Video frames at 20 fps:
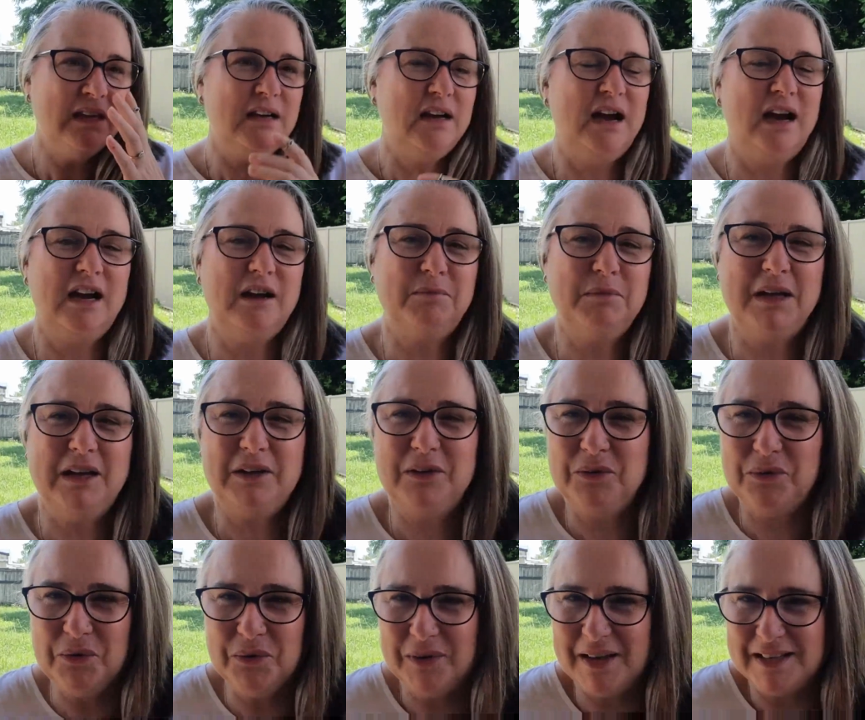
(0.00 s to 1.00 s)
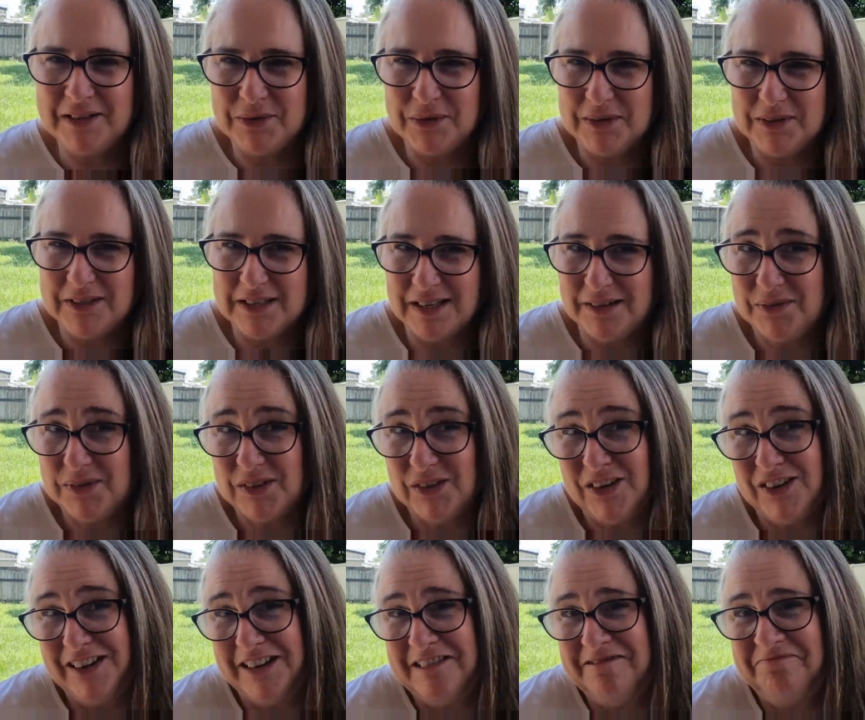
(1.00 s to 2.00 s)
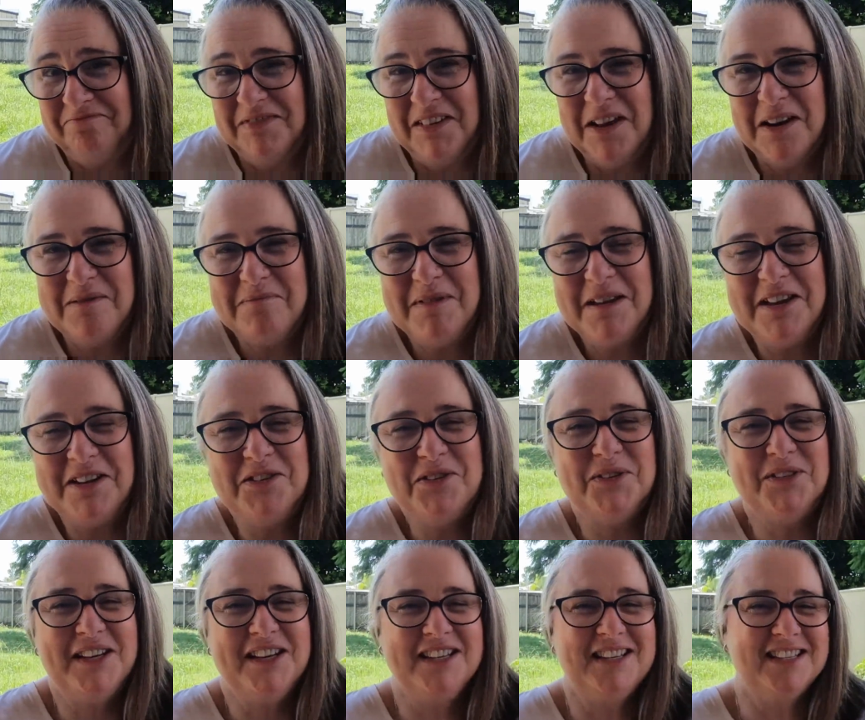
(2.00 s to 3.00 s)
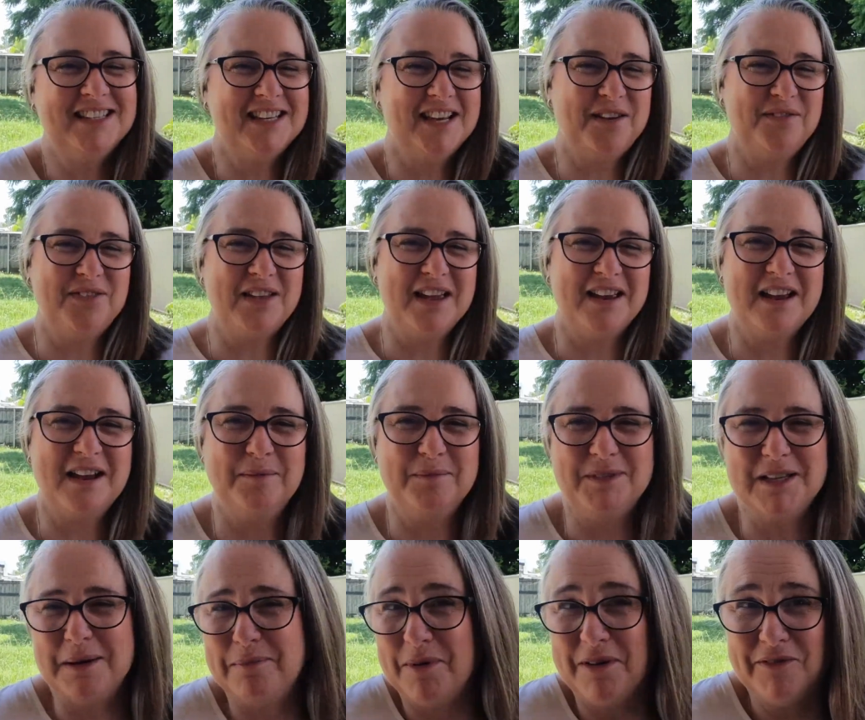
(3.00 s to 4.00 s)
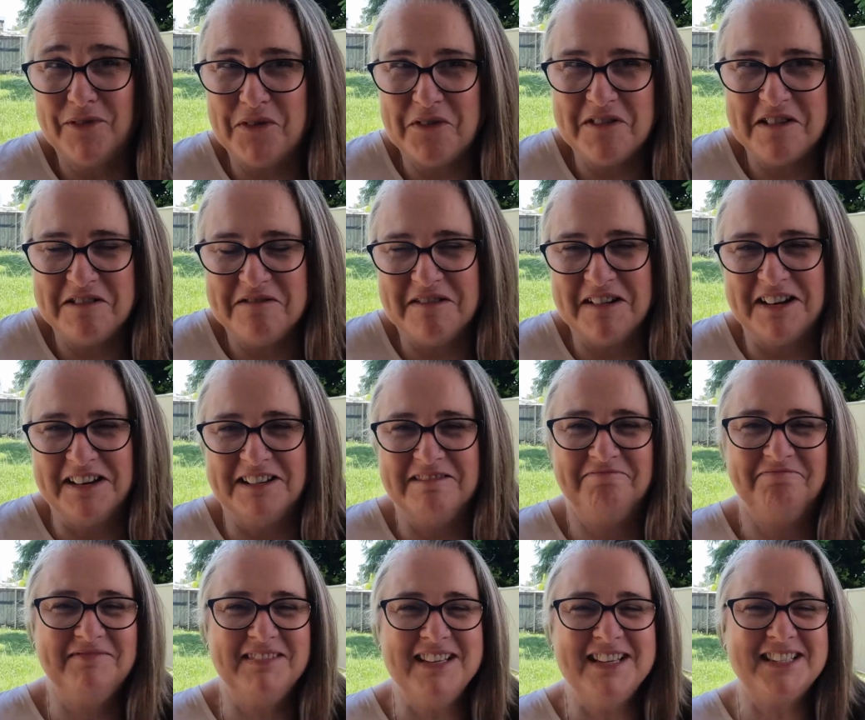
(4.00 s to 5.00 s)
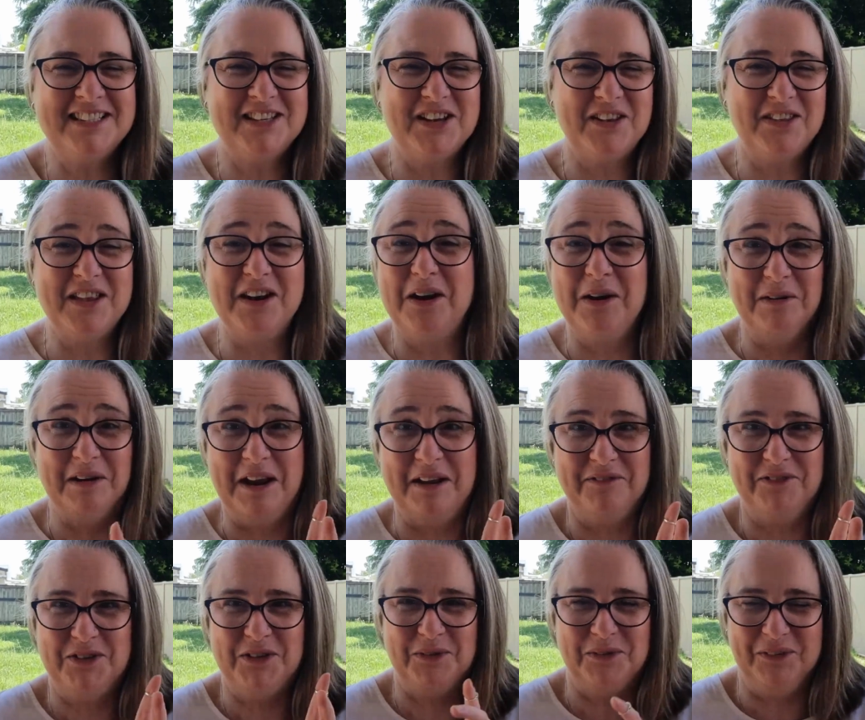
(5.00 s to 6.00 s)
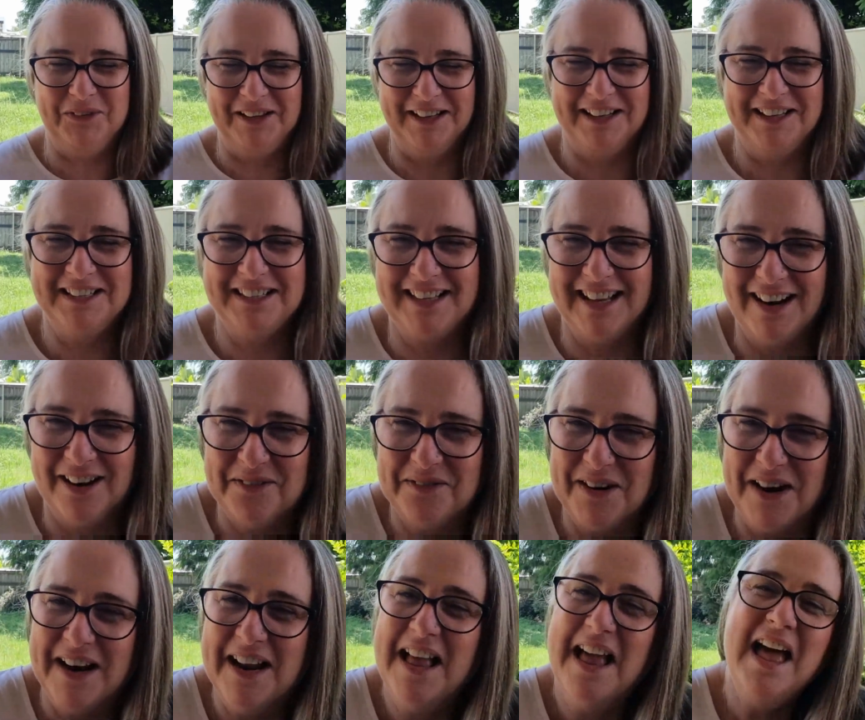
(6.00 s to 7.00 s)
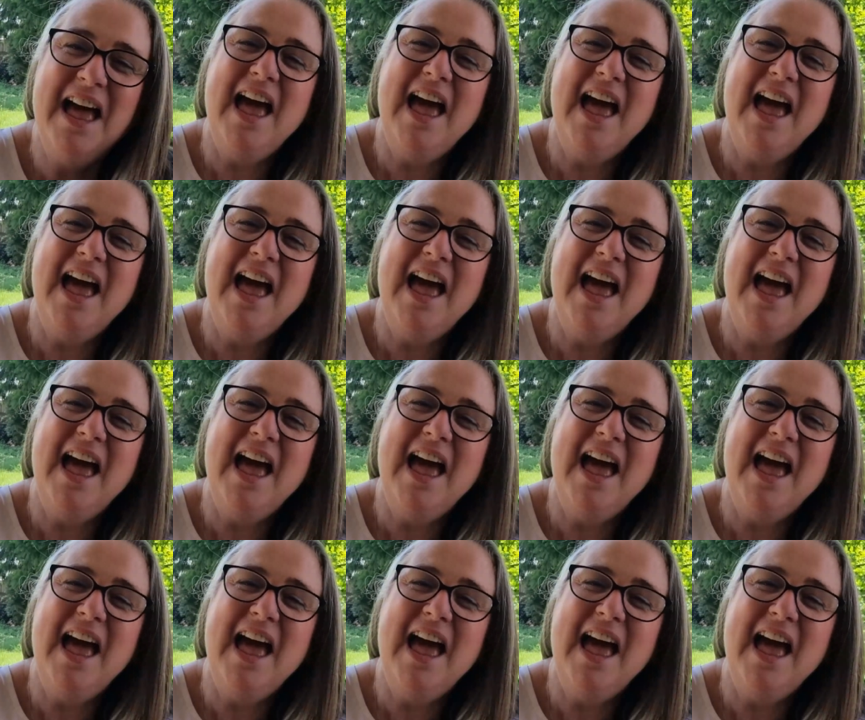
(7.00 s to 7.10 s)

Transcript: And all that sort of stuff. So yeah, it'd be interesting to see if that comes up. I've already read it, so then I'd have two on the list that I've read.